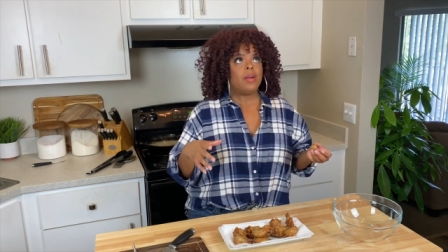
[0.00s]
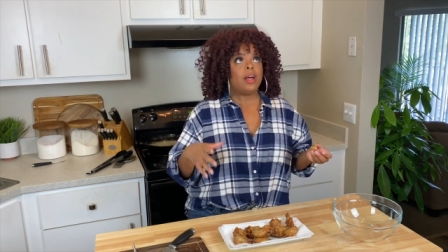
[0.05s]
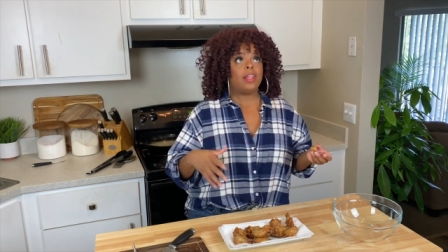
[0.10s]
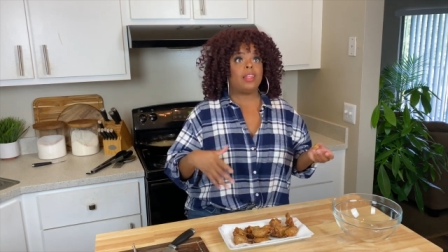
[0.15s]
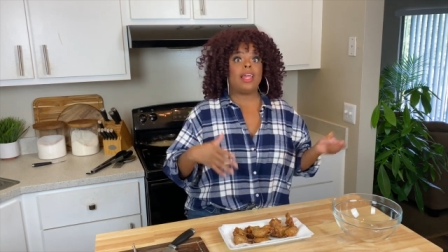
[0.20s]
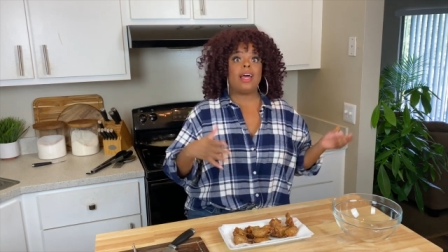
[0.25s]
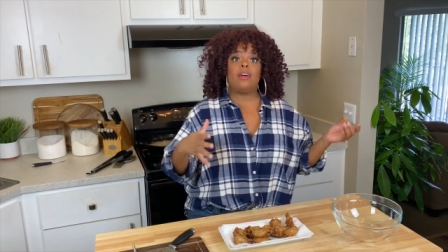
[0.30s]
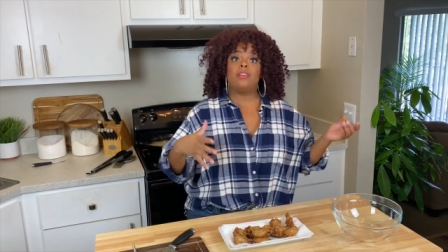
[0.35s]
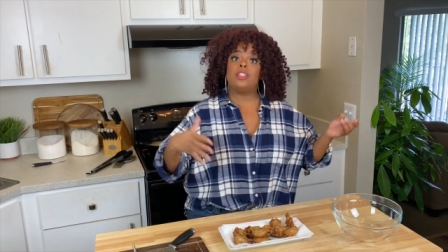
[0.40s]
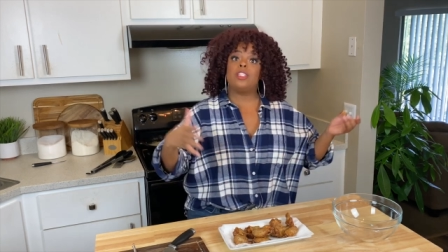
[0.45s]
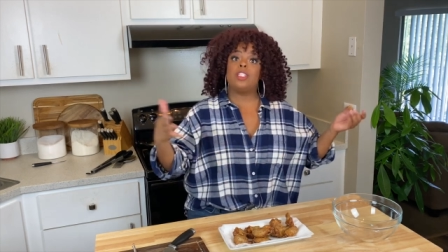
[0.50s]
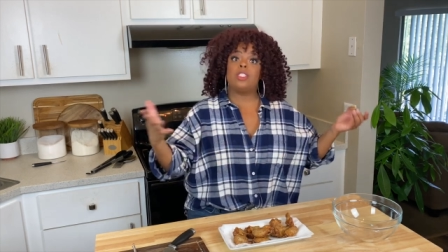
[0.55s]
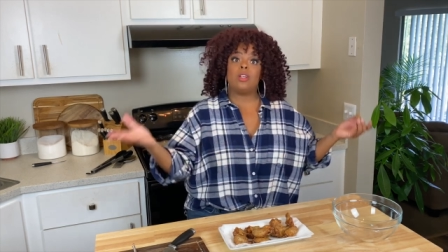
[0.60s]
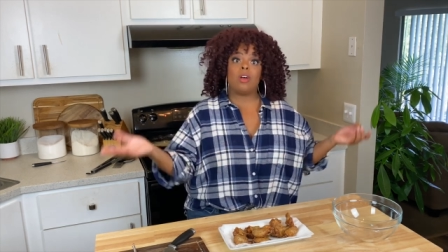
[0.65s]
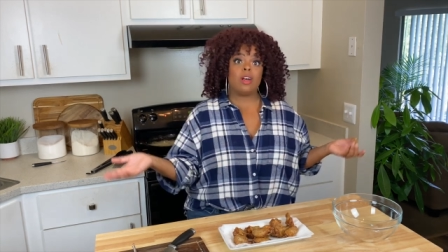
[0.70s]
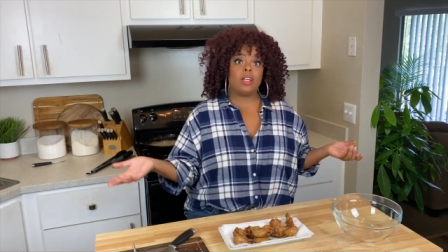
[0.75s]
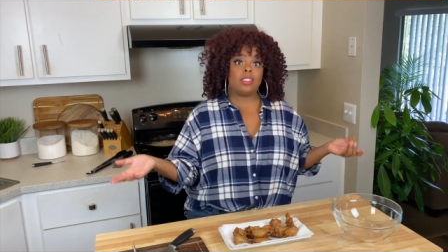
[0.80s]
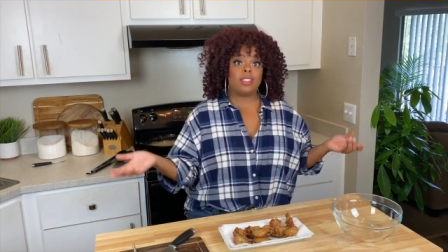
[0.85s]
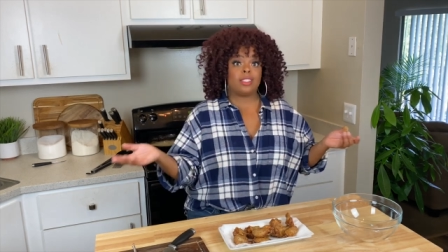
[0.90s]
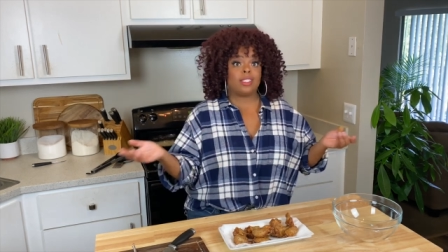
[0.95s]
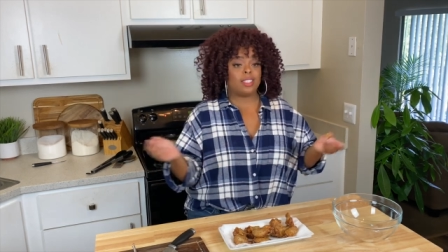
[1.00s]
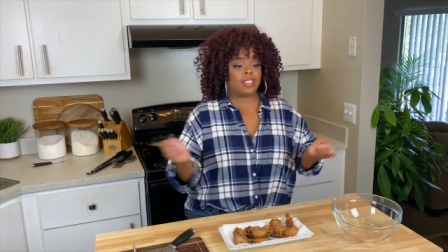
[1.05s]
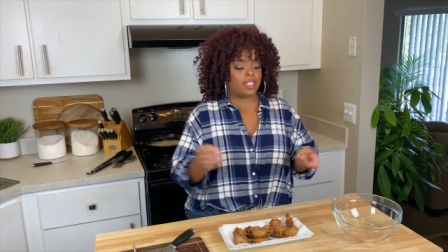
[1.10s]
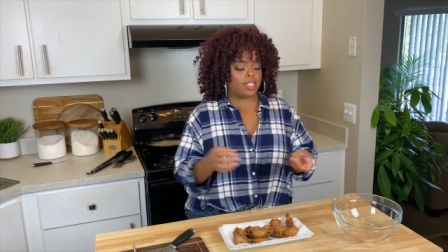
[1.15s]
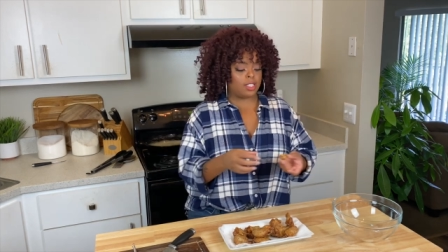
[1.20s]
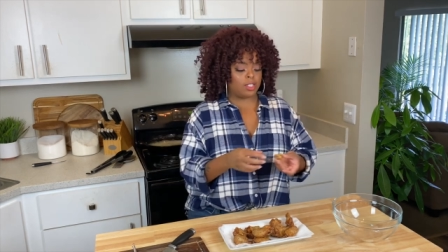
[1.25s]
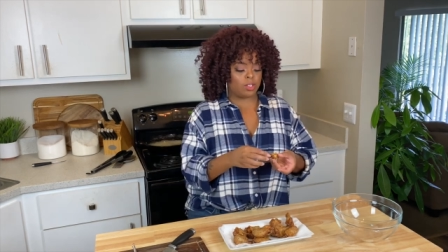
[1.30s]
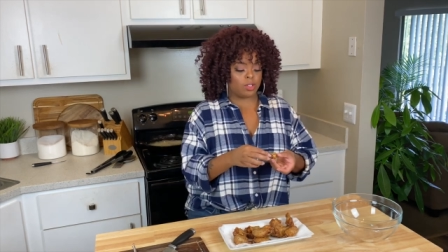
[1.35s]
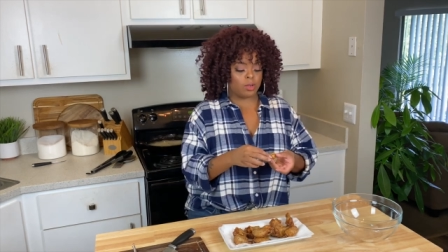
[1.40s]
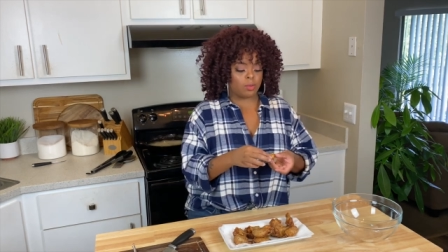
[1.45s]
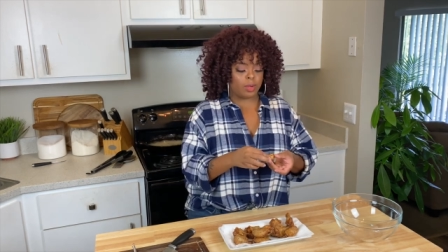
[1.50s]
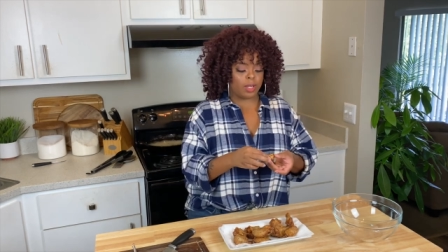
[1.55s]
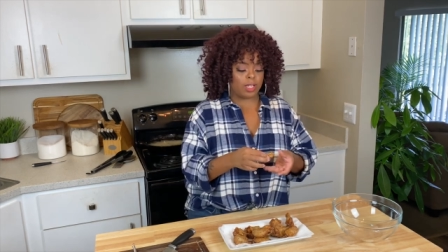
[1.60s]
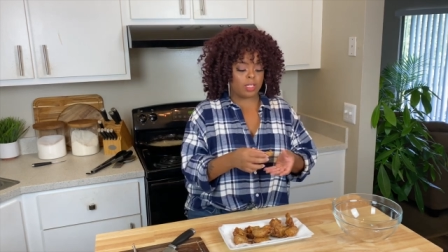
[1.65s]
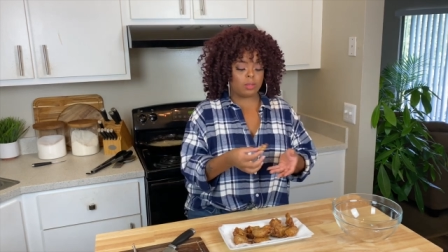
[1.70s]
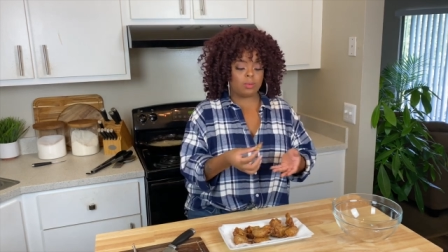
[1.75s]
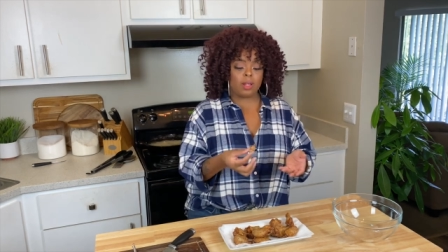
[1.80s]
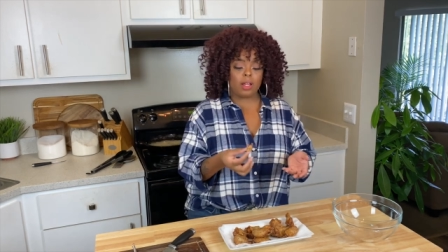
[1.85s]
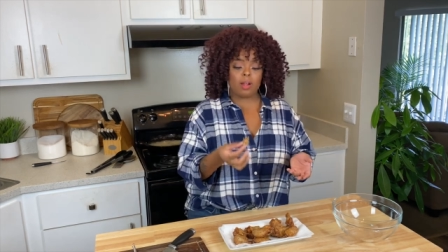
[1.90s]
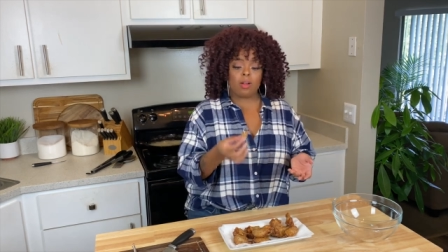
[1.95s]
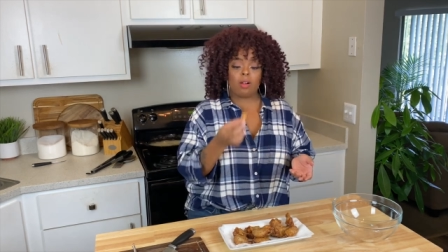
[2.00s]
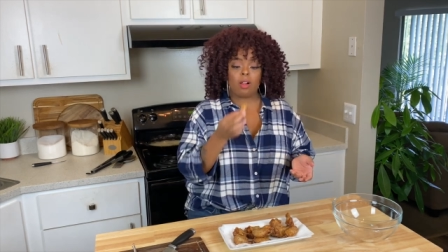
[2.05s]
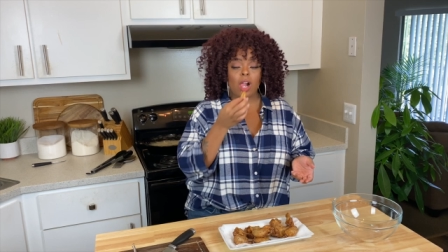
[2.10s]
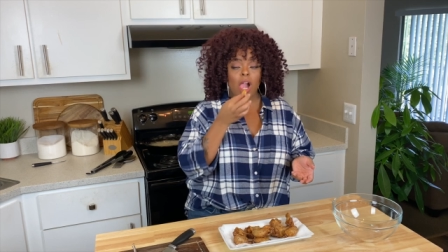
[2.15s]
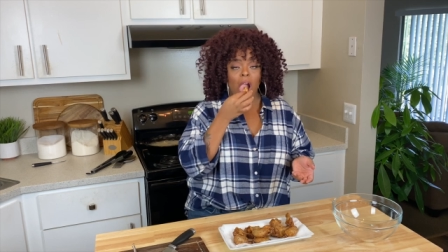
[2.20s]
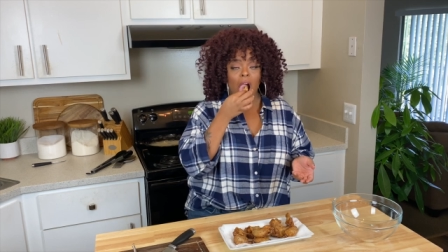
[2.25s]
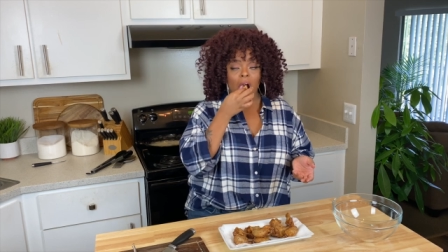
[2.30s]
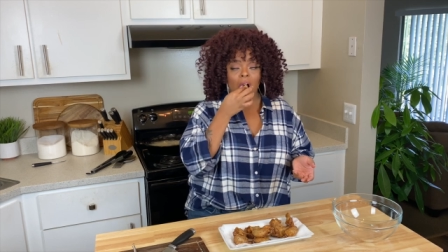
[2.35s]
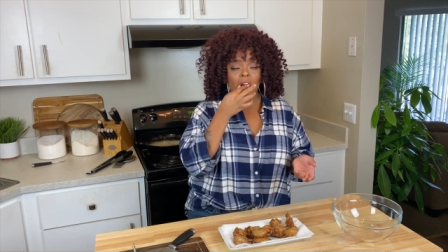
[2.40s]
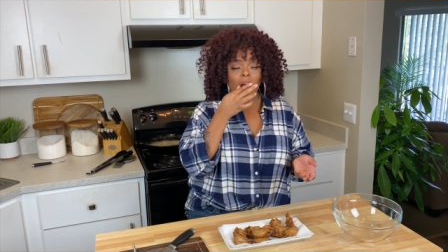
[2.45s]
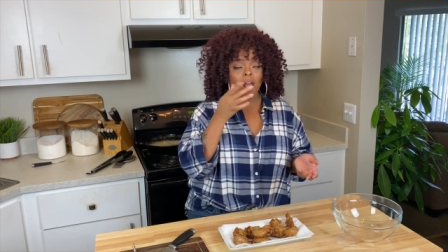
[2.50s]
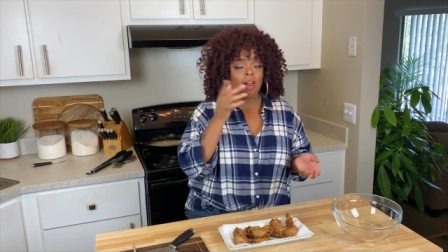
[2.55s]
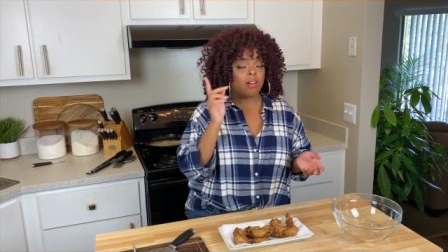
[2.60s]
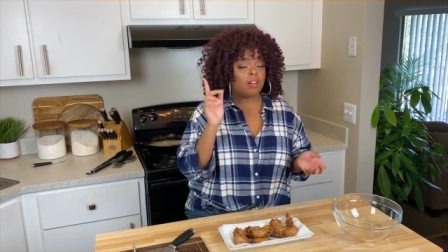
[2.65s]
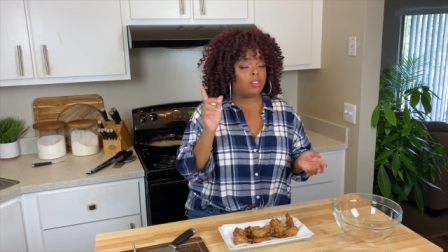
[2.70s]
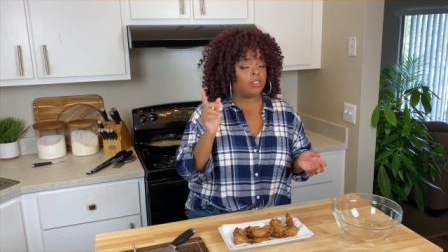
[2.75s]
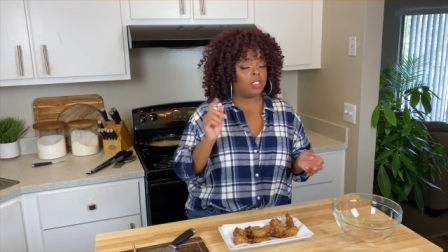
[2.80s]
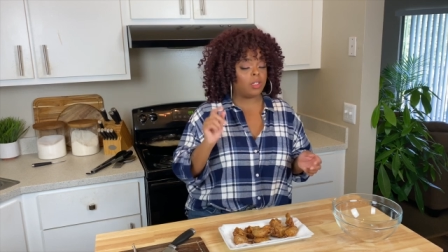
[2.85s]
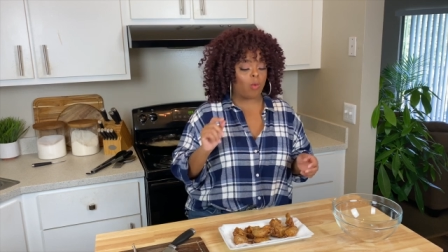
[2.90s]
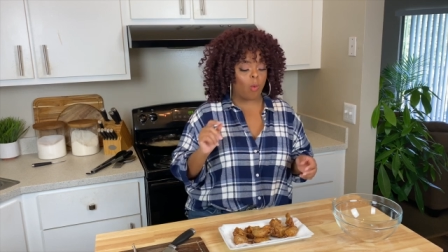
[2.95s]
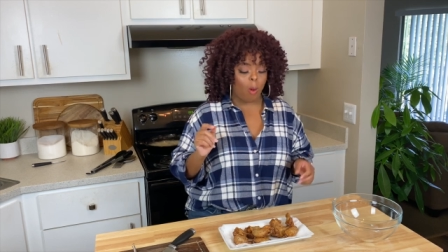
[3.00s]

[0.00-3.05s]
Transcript: allow the sauce to season your wings. Well, okay.